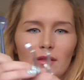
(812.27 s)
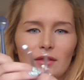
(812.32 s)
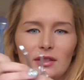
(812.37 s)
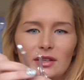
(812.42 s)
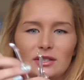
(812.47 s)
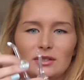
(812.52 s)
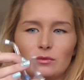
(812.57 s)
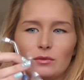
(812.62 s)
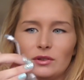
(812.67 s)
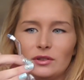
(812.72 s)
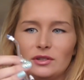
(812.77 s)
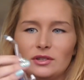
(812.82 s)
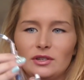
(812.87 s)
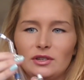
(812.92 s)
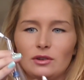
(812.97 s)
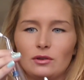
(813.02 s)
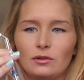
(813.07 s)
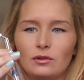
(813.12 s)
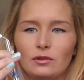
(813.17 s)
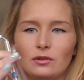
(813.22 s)
This one's
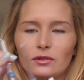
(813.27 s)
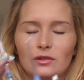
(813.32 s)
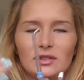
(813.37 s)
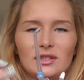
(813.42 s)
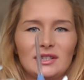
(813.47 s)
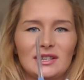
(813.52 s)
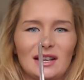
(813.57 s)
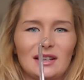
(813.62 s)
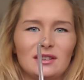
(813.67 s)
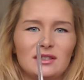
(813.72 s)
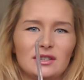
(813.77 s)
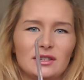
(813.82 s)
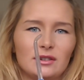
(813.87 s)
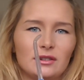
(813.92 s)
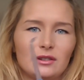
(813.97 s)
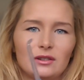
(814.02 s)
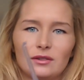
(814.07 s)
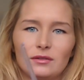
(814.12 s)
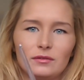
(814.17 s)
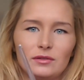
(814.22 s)
your standard